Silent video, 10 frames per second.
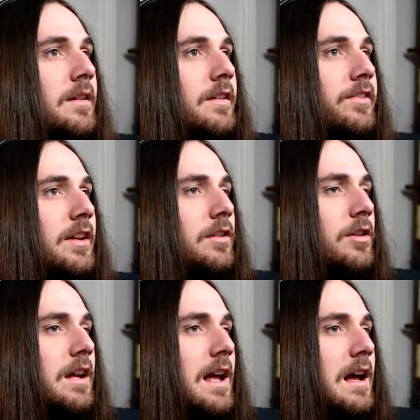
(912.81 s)
See, look
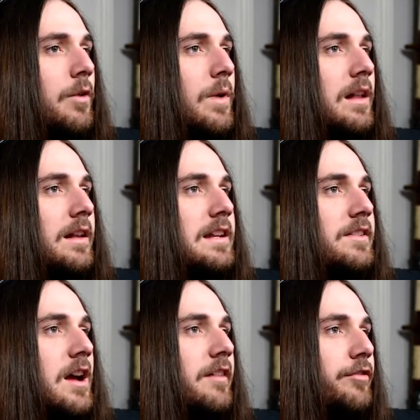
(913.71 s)
at how well he's
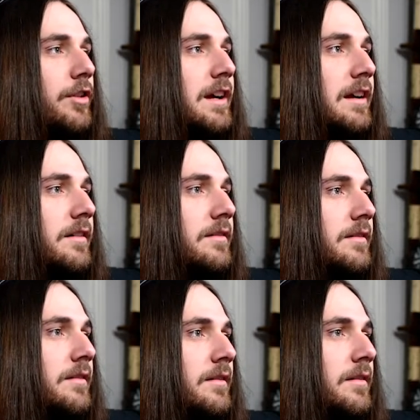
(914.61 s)
covering.
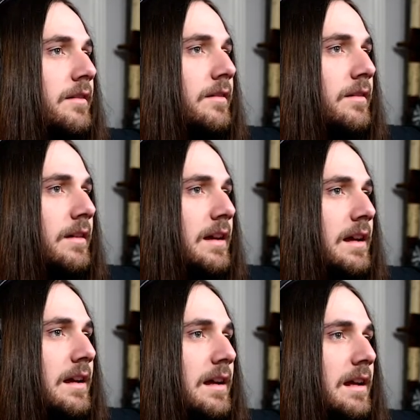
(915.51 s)

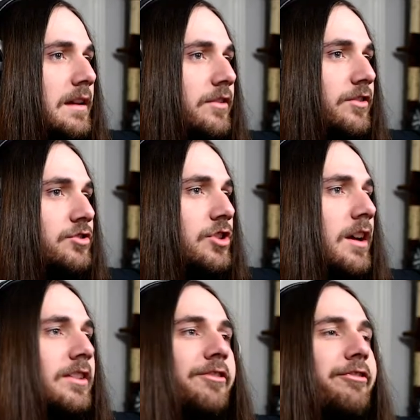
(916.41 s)
He's
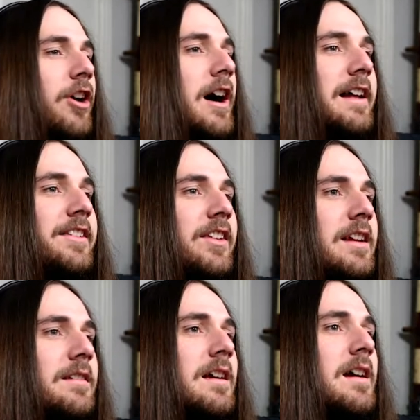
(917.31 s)
just fine.
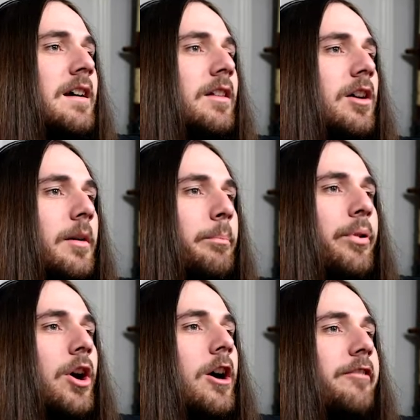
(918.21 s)
See? Look,
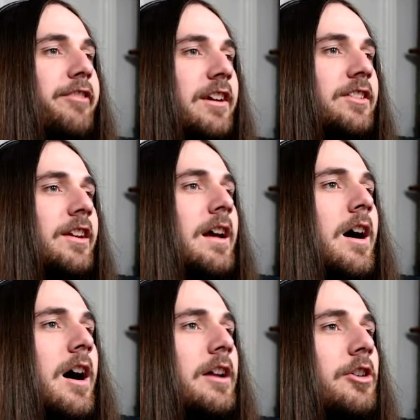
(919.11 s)
perfect.
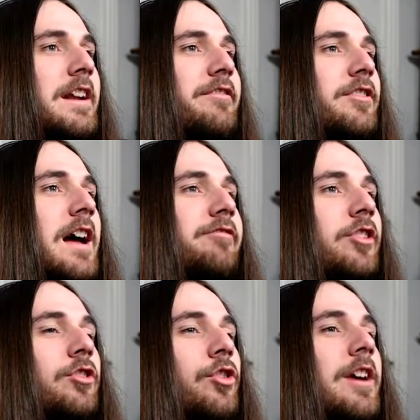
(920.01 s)
I don't even have to
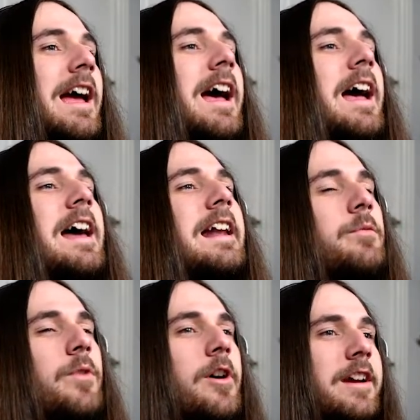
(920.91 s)
do any
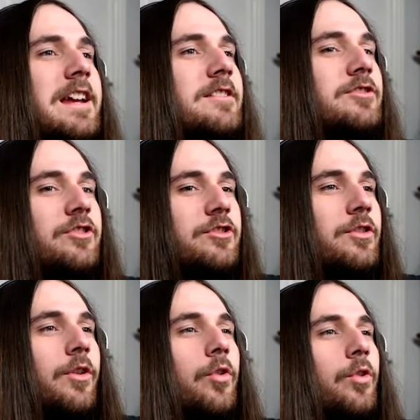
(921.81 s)
work. He can just
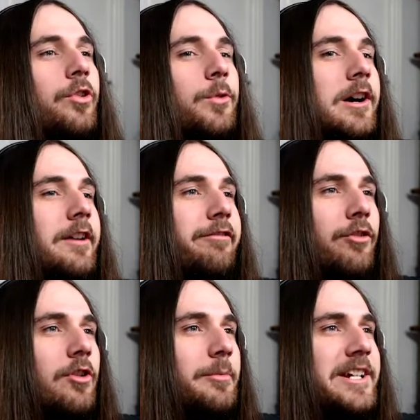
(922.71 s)
do all the work
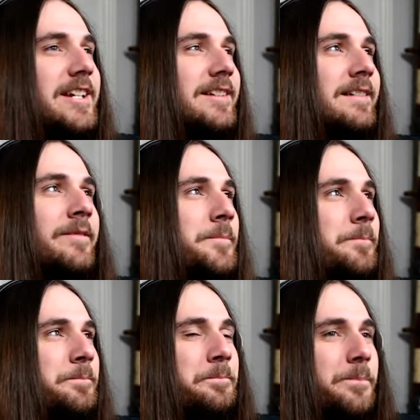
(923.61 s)
for me.
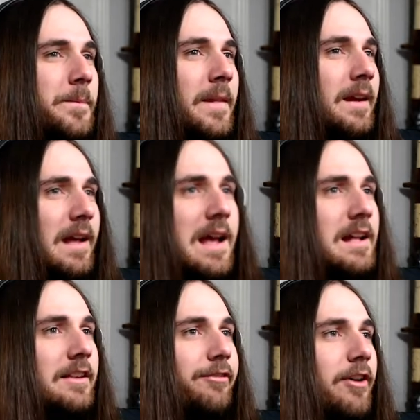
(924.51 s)

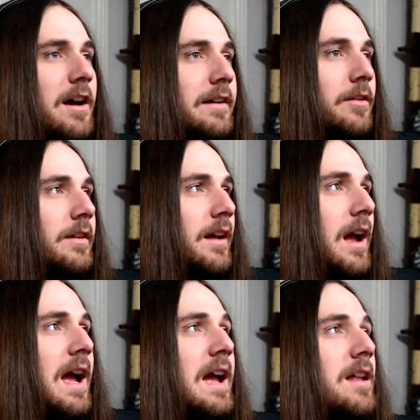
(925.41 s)
It's fine.
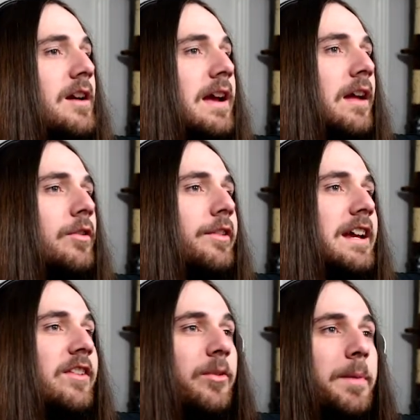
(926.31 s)
And I get all the
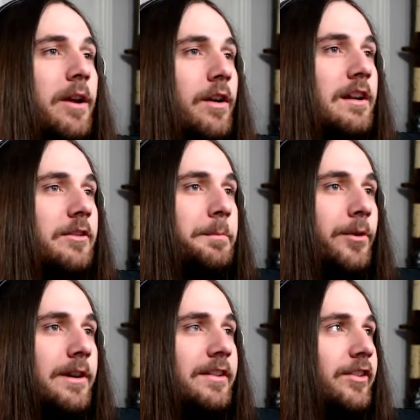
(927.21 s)
experience
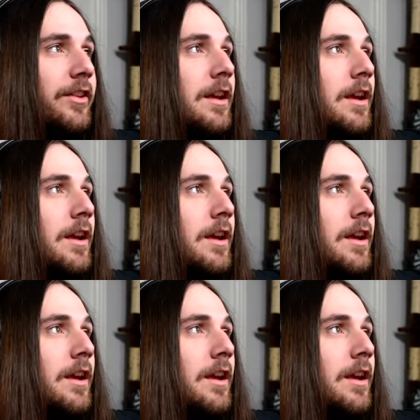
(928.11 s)
points.